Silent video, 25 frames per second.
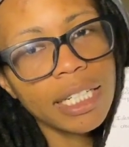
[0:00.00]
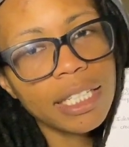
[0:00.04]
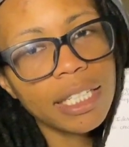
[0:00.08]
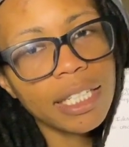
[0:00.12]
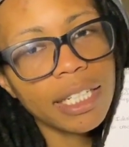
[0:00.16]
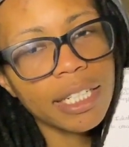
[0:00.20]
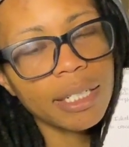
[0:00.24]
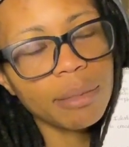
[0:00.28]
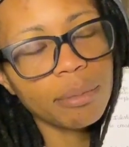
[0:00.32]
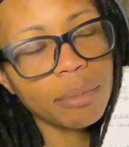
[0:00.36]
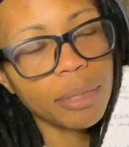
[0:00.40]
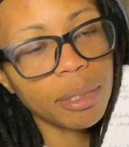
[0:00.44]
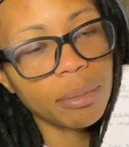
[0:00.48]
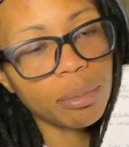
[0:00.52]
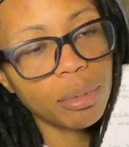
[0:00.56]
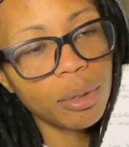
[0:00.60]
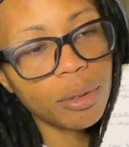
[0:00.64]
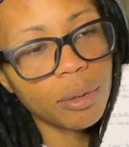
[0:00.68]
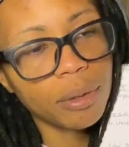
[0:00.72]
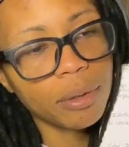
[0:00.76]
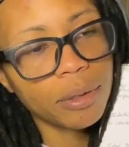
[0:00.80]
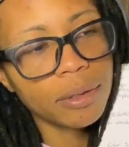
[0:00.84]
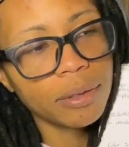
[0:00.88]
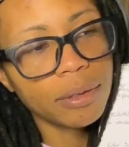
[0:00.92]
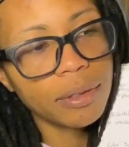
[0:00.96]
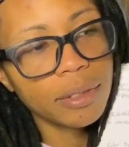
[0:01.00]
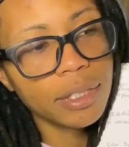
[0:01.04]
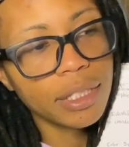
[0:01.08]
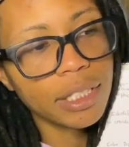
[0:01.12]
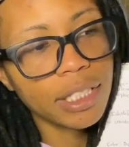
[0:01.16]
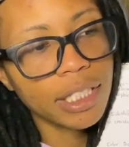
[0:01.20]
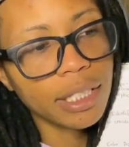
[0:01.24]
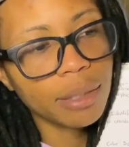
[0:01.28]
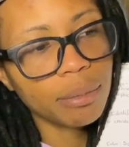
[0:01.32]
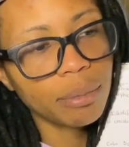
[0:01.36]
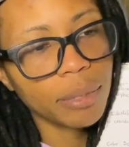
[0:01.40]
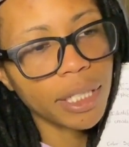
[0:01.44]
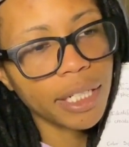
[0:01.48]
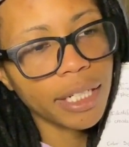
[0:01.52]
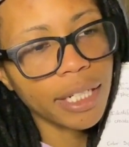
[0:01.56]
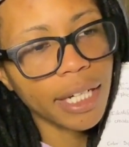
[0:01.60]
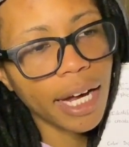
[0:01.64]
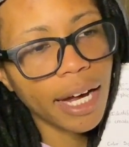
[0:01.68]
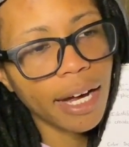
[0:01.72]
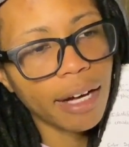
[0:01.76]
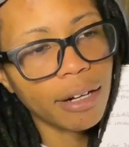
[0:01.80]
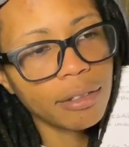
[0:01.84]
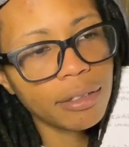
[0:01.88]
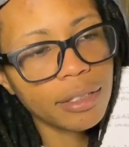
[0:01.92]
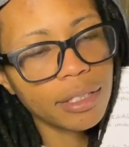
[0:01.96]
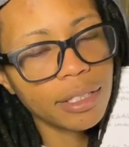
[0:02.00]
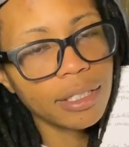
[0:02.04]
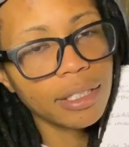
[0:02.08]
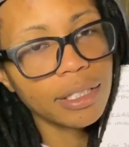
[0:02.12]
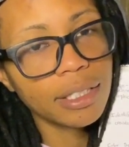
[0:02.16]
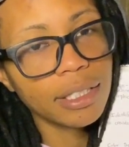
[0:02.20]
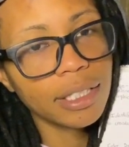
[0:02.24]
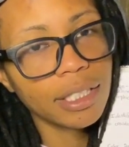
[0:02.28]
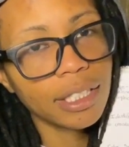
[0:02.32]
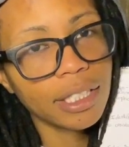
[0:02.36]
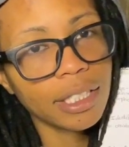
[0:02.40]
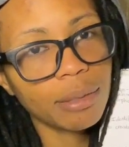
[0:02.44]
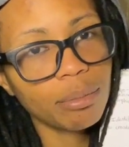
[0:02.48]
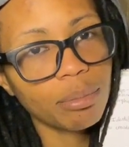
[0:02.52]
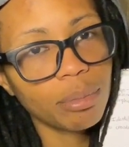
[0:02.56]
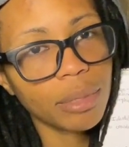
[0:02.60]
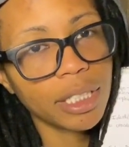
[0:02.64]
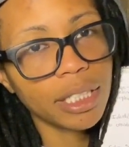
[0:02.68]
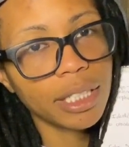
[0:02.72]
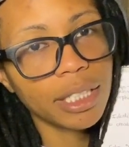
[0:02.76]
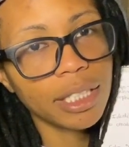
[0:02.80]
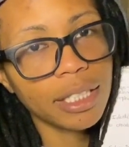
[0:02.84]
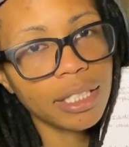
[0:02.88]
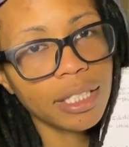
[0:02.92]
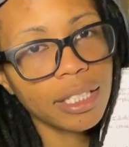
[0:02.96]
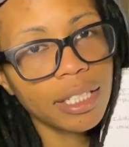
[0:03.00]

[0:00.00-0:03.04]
They can be portals, they can be houses, they can be